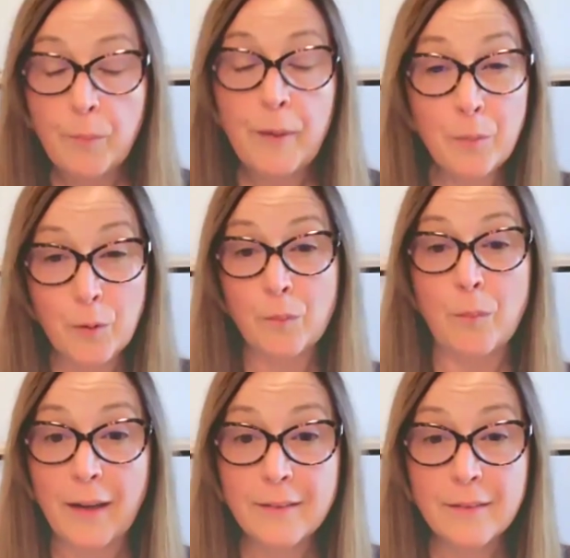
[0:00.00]
pay per
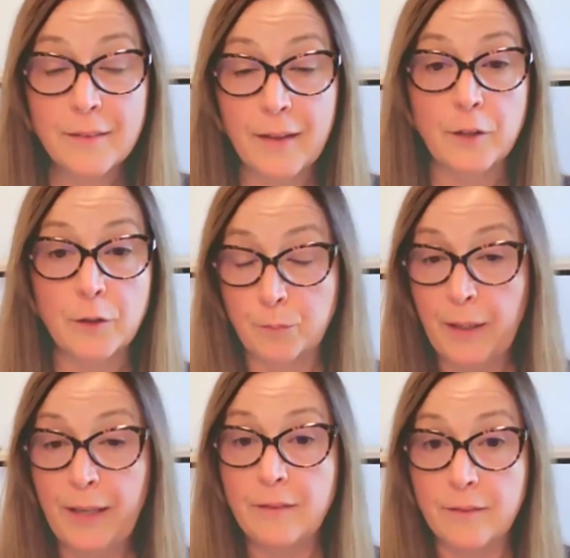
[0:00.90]
month and you're
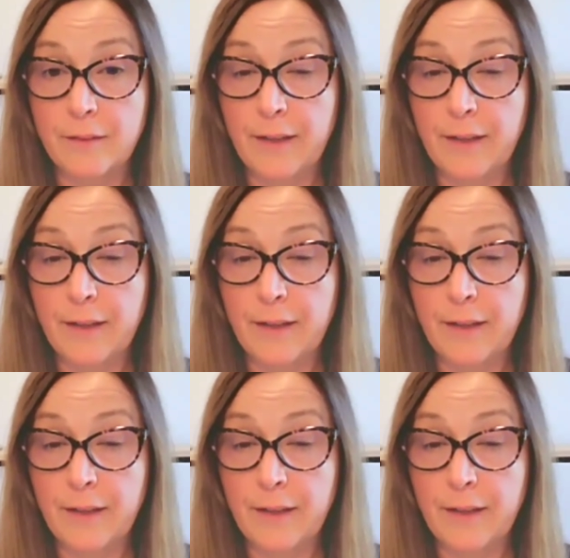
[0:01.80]
paying